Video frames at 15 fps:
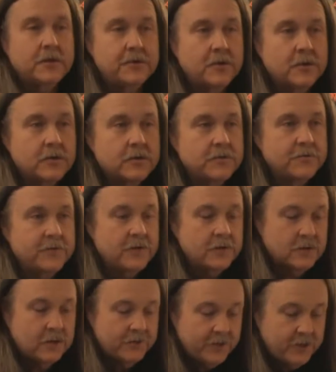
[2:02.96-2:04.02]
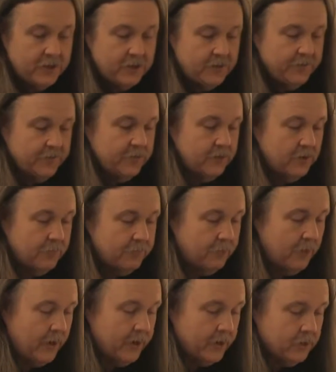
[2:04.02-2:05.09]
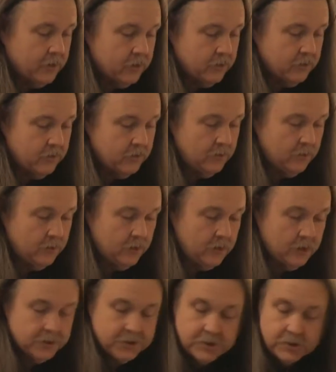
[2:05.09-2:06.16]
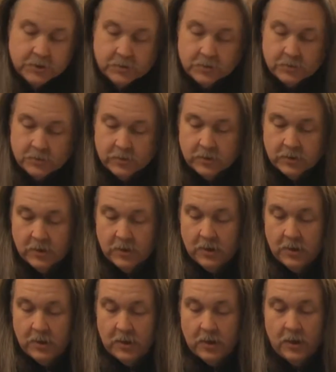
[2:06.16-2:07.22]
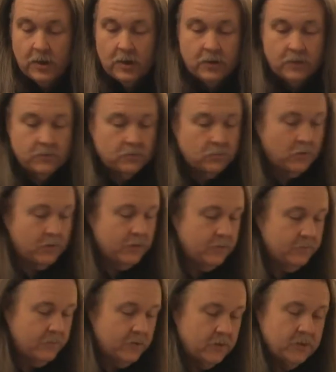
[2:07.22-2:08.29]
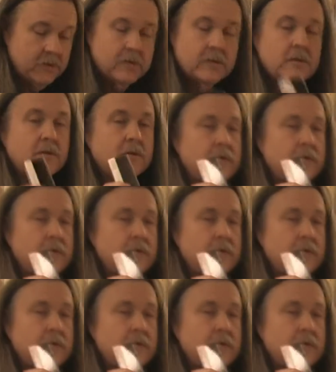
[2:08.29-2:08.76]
dust or things like that. There are products to use. One of them is